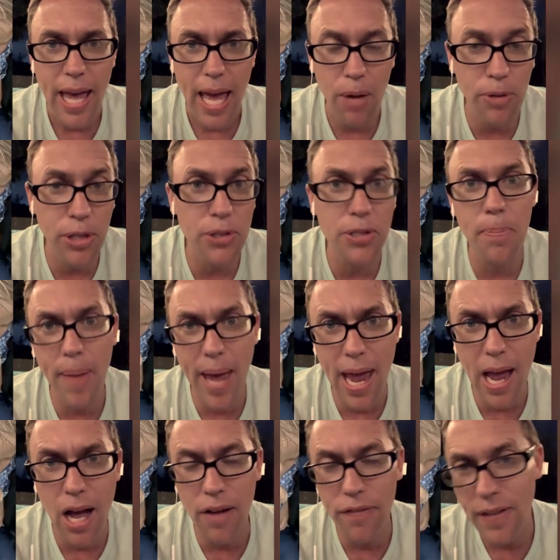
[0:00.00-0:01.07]
And when there's a
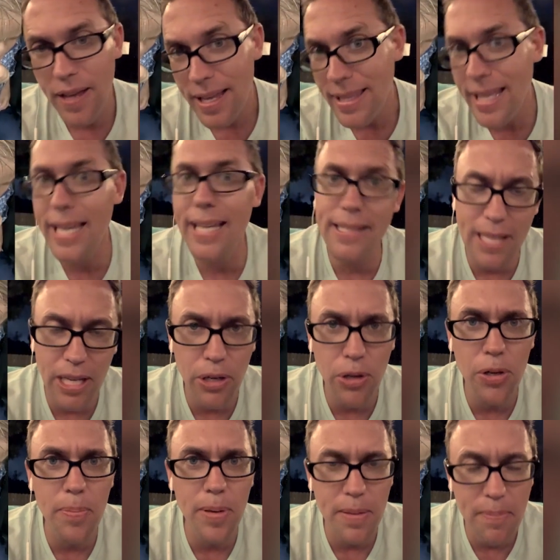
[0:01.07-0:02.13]
payoff, they
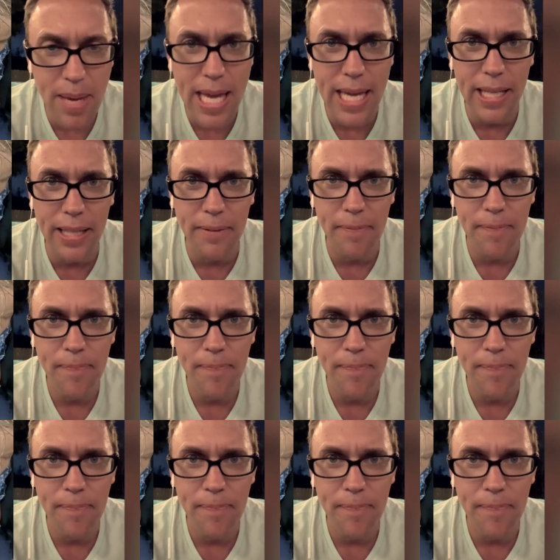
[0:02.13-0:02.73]
continue to be mean.